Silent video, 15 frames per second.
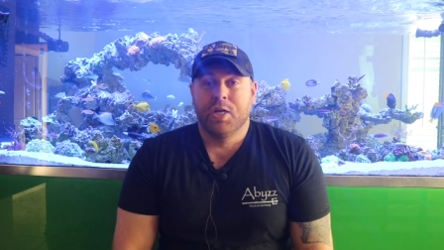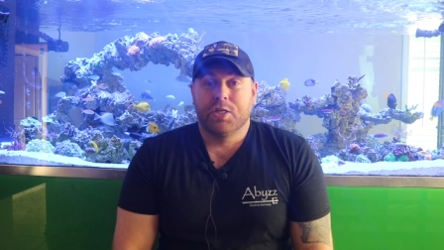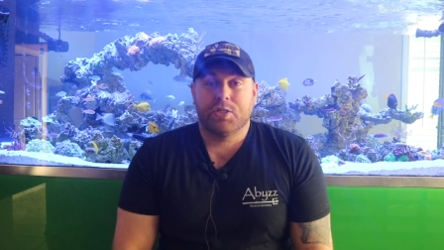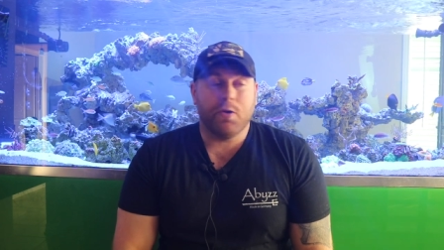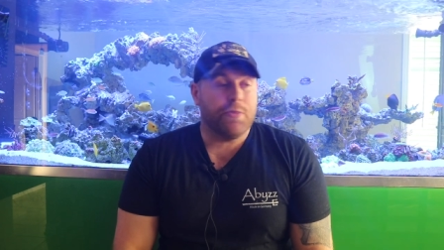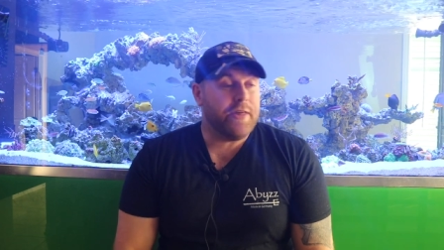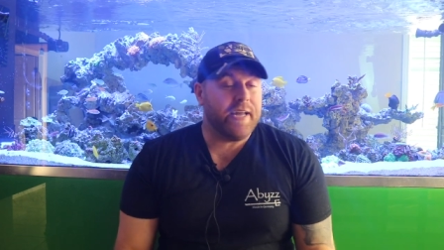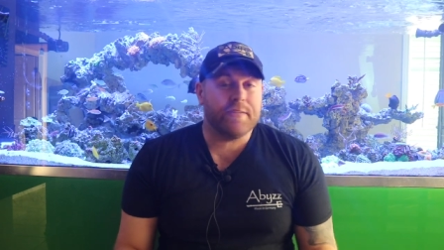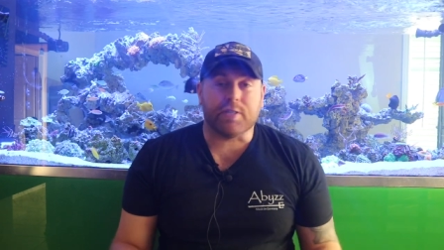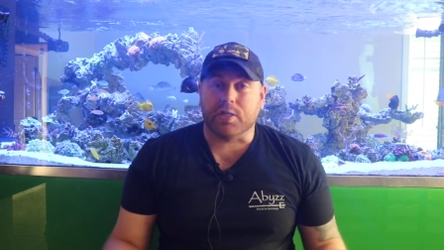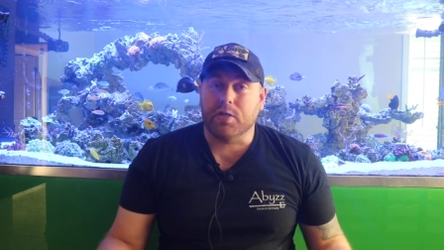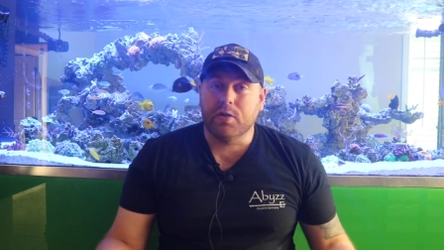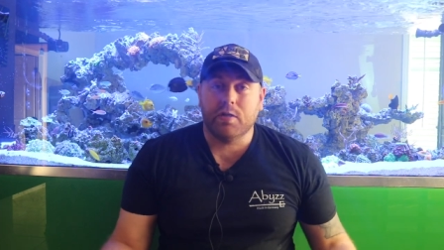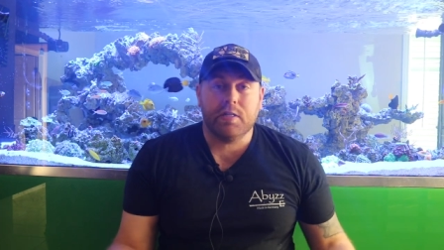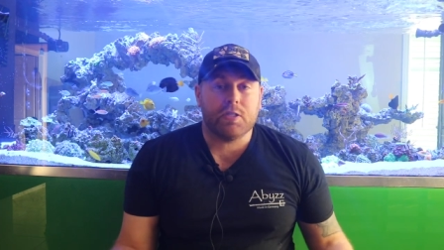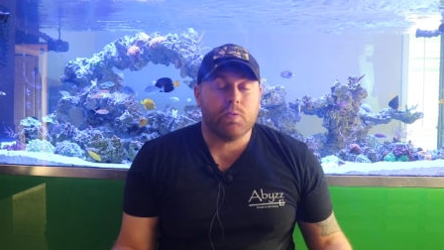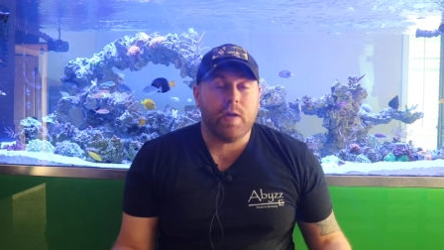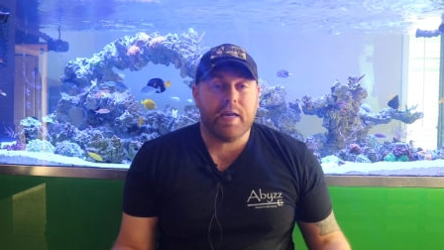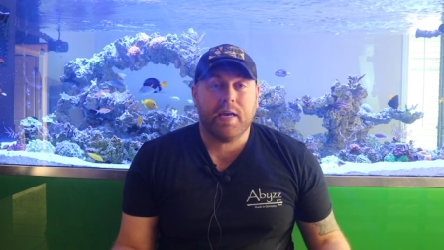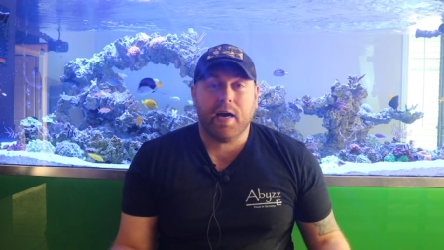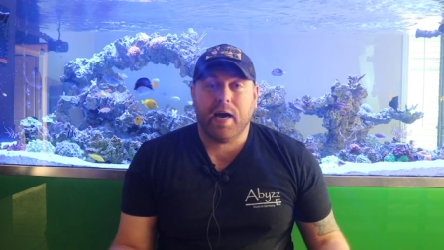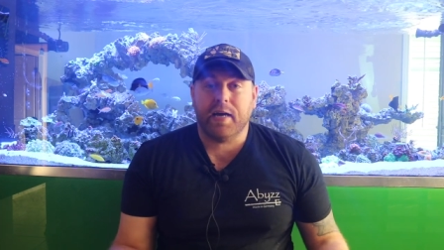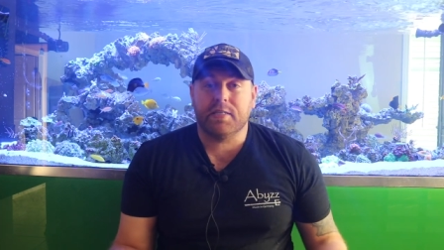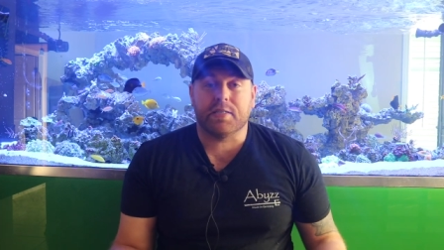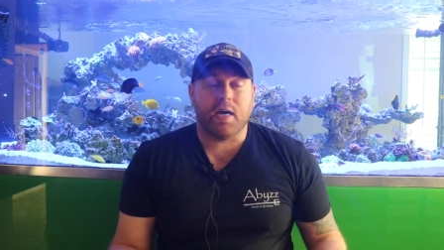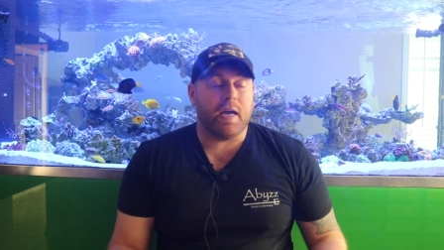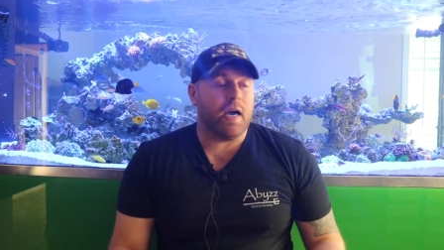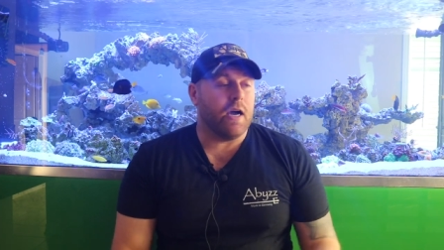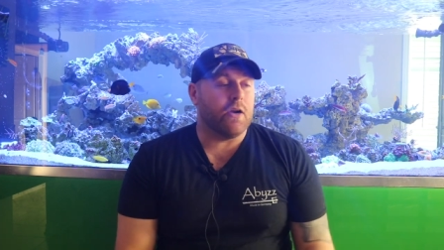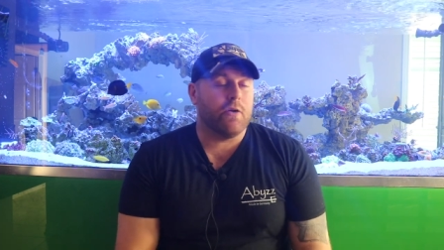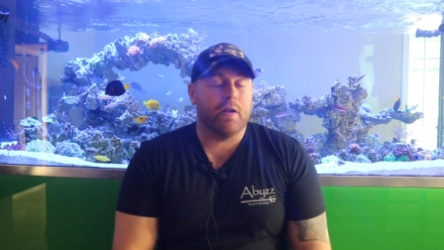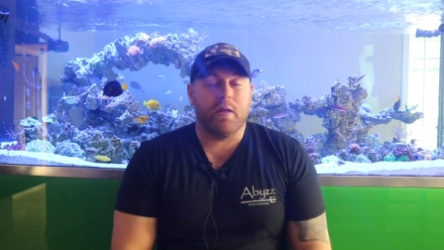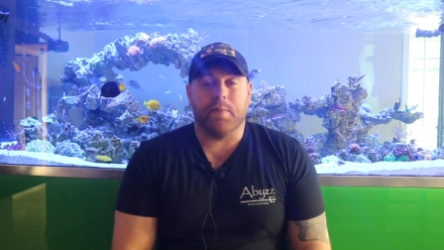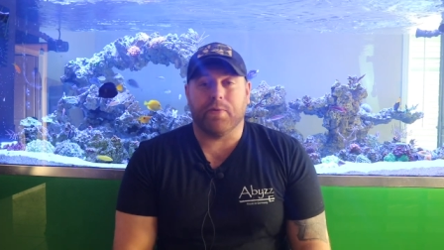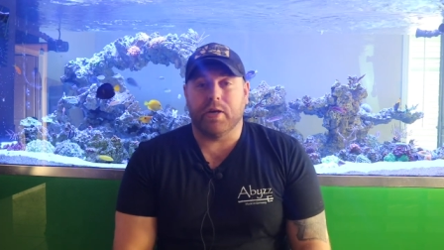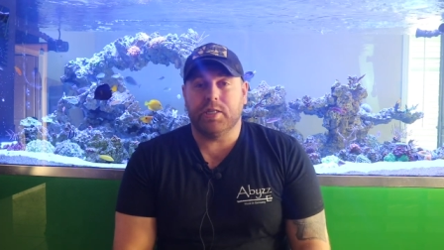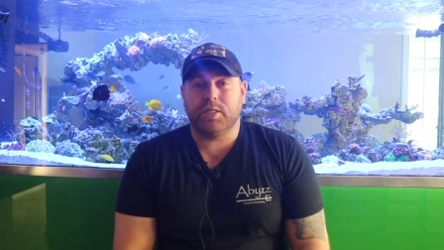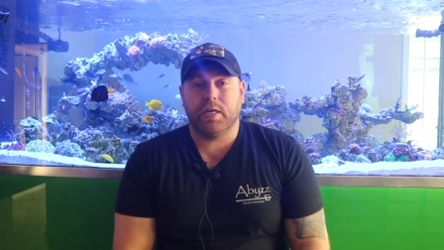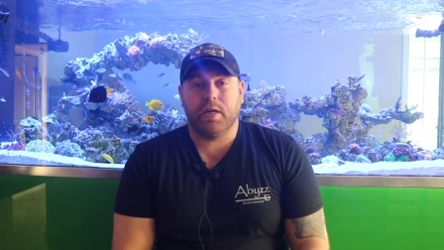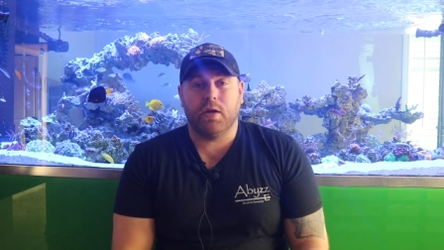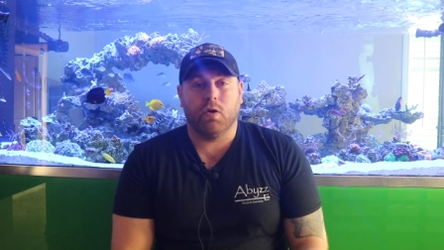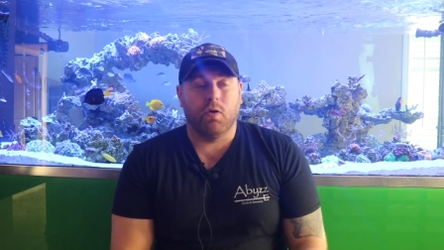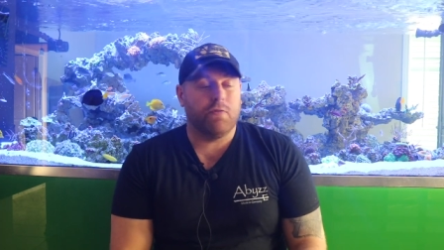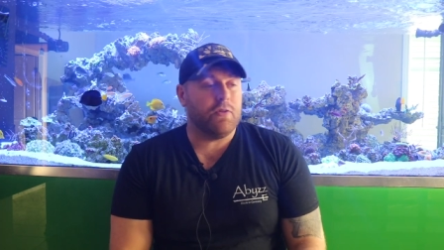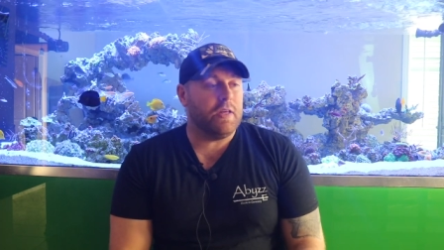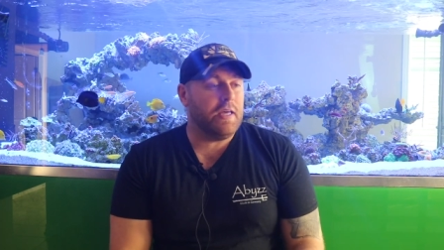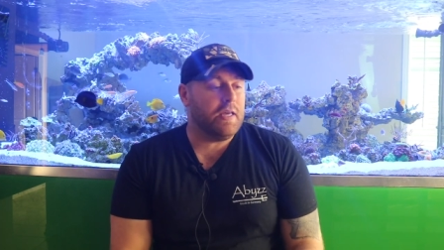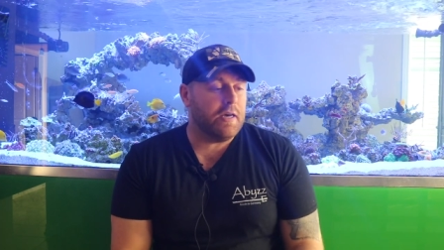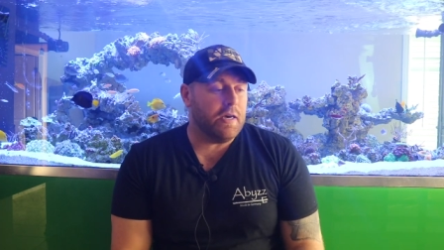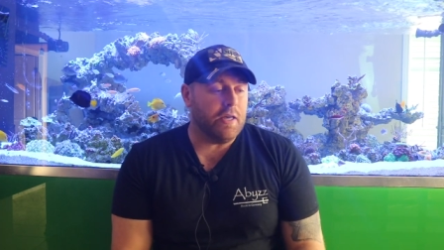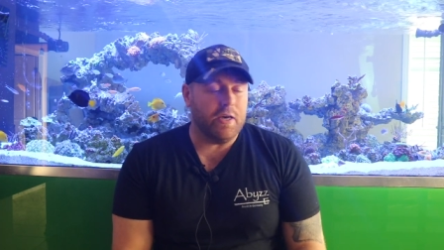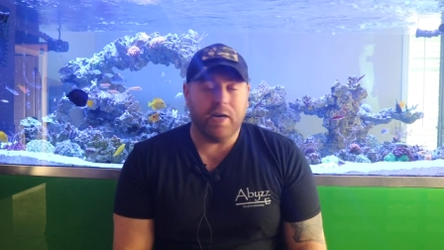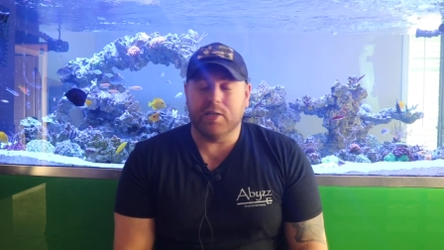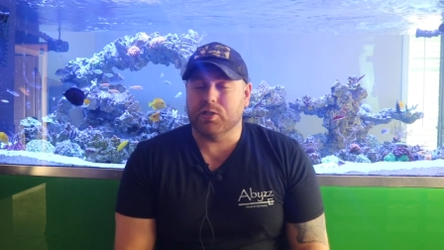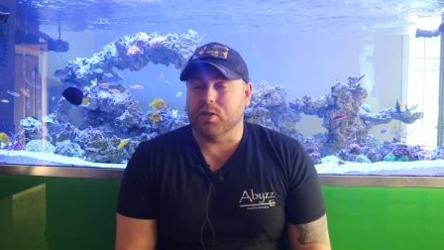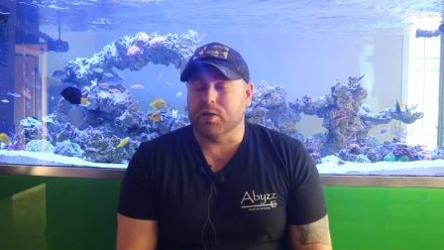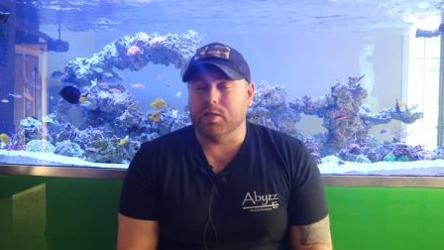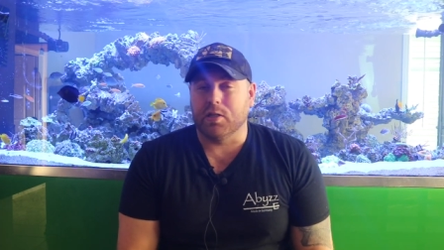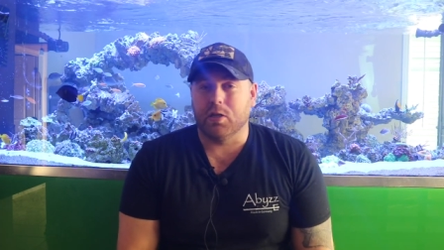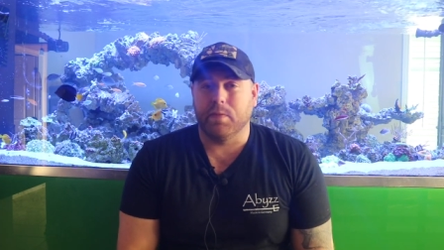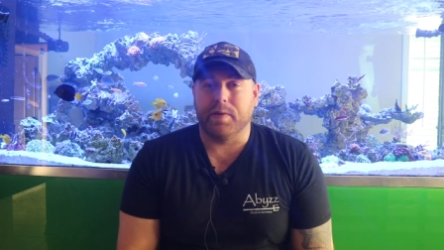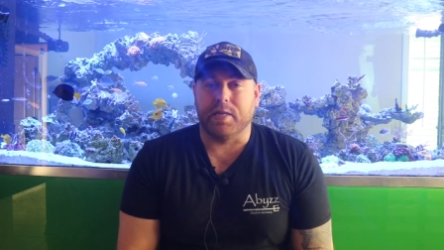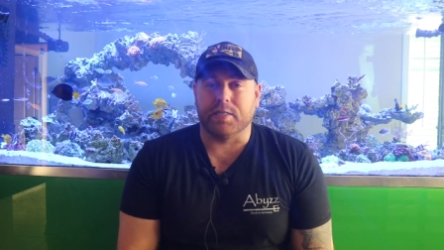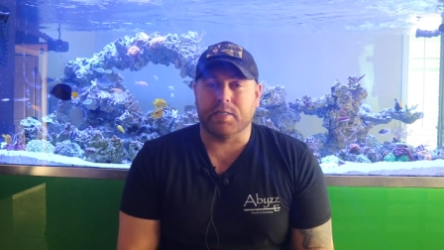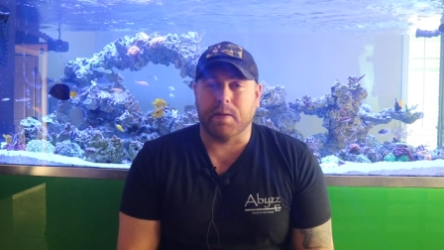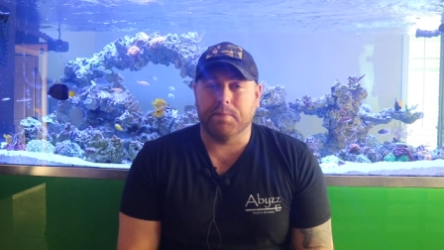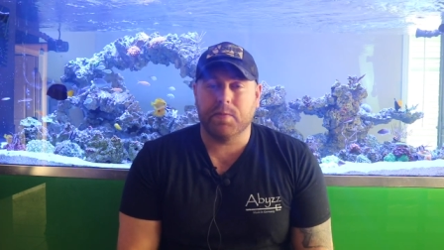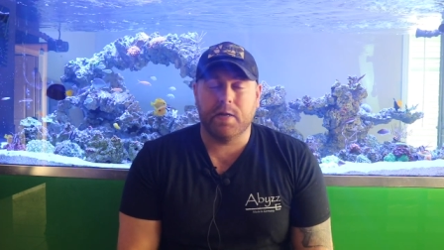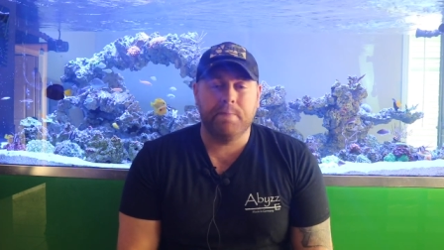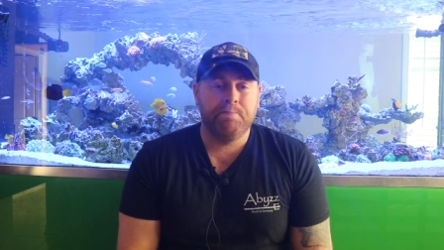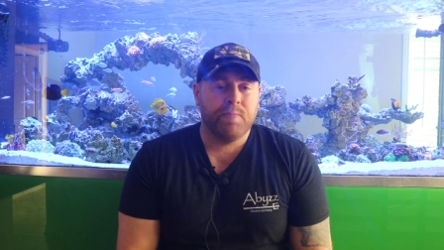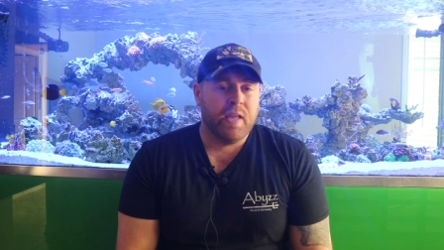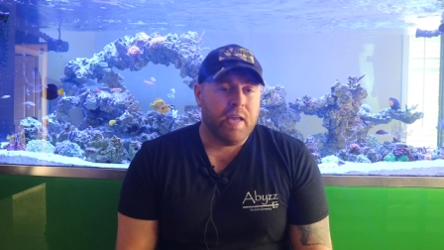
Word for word: So thanks for tuning this week, guys. I uh, greatly appreciate it. Hopefully uh, you guys learned a little bit of something.